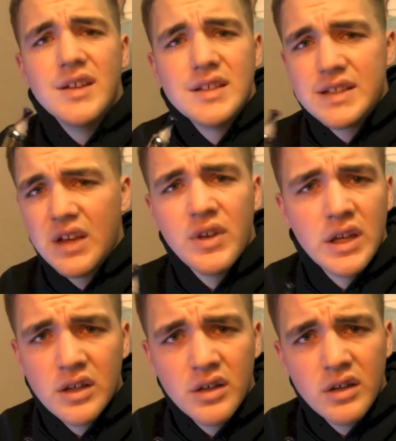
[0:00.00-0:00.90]

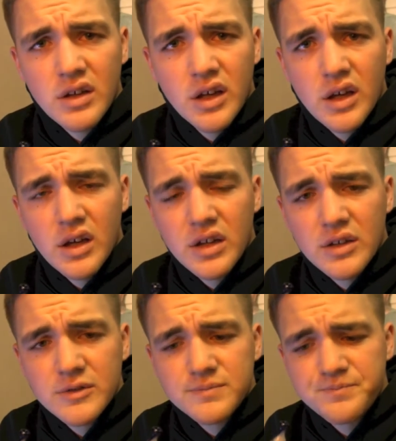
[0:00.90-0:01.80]
saving
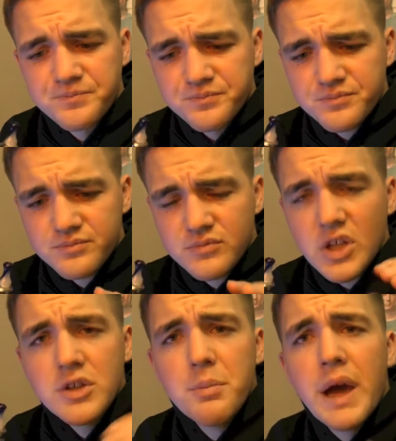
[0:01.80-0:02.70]
the
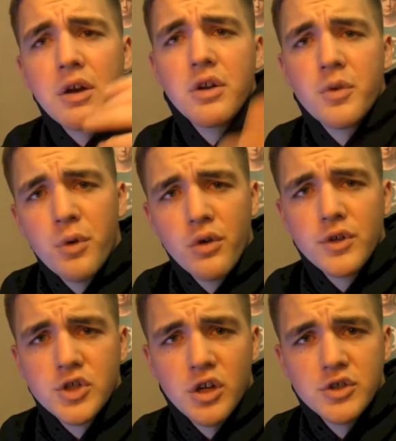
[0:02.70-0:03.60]
battery from
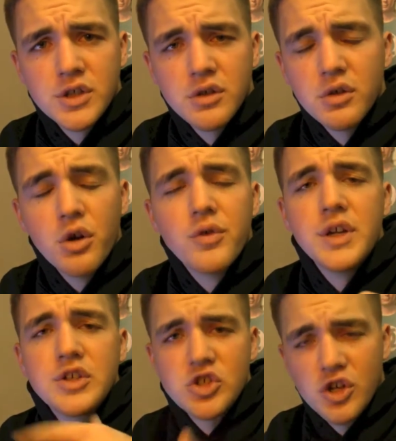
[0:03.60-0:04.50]
overcharging or over
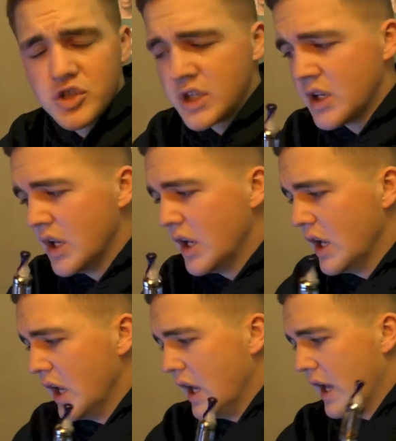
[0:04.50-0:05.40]
discharging.
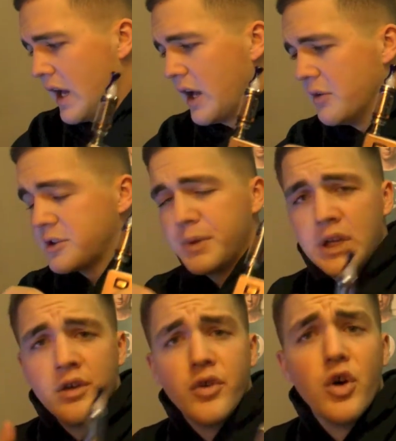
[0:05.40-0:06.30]

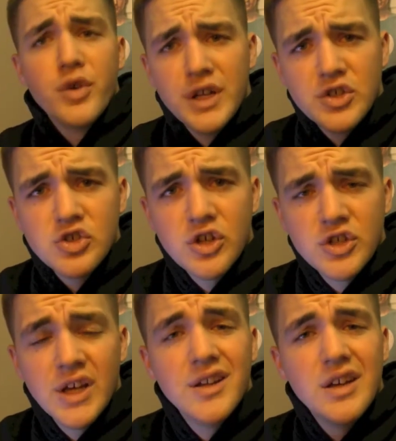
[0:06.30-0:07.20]
Speaking of over
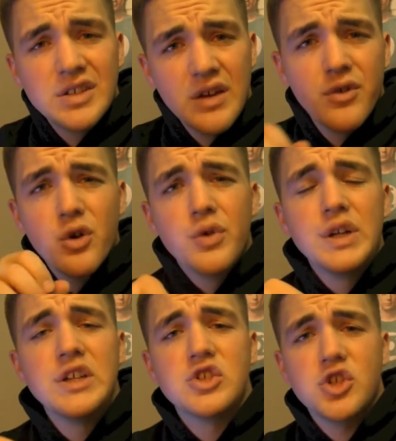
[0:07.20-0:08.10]
discharging, it does have over
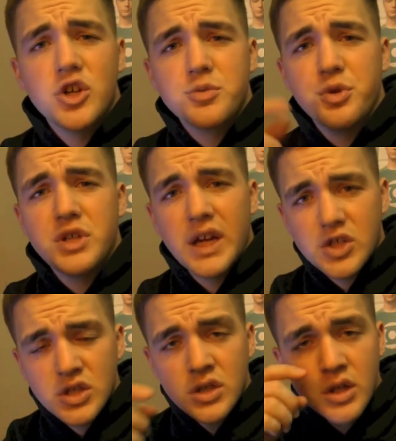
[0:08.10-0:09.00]
discharge
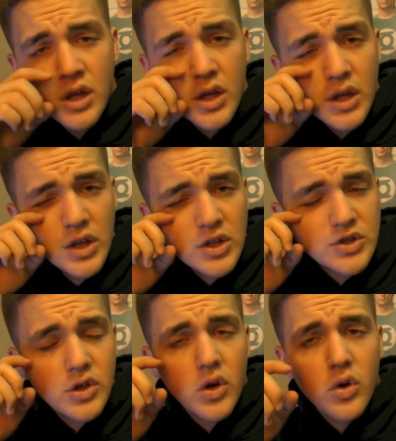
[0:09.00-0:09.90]
protection,
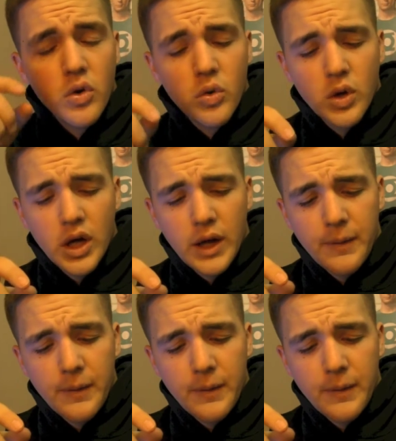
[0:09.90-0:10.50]
so